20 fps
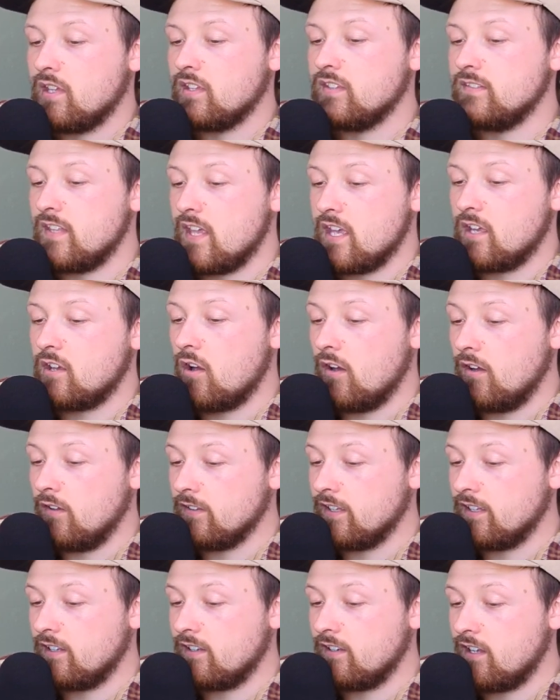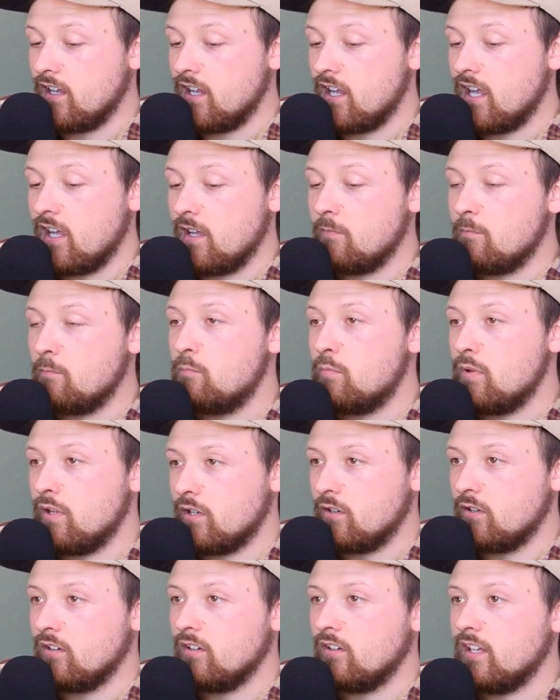because they called it a
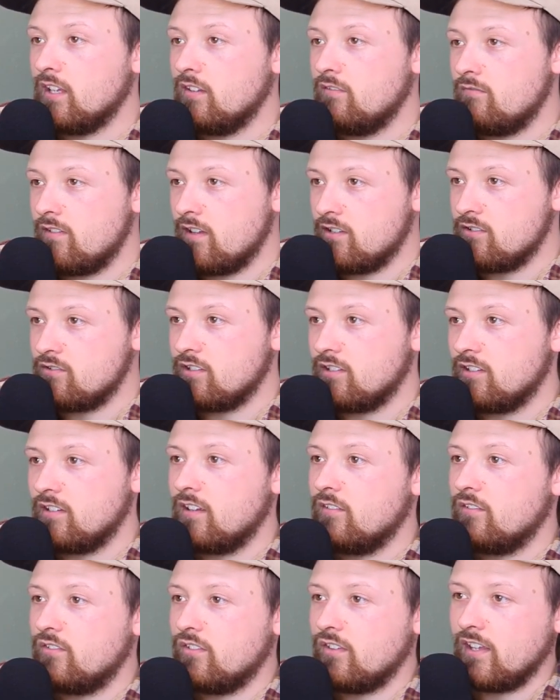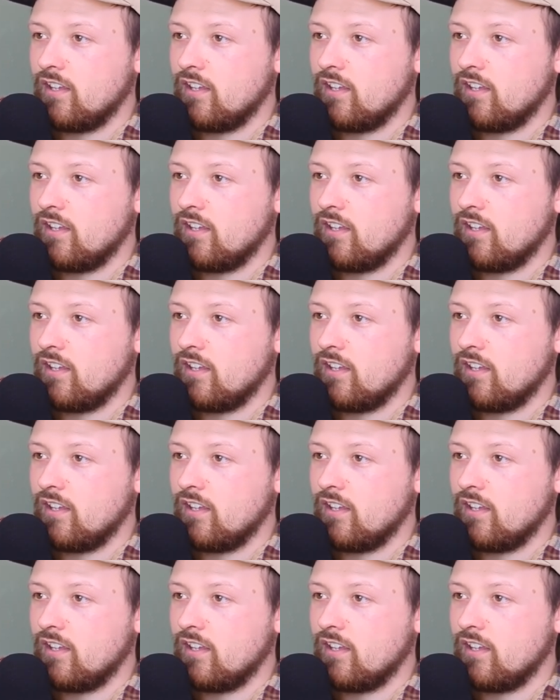bitter invention of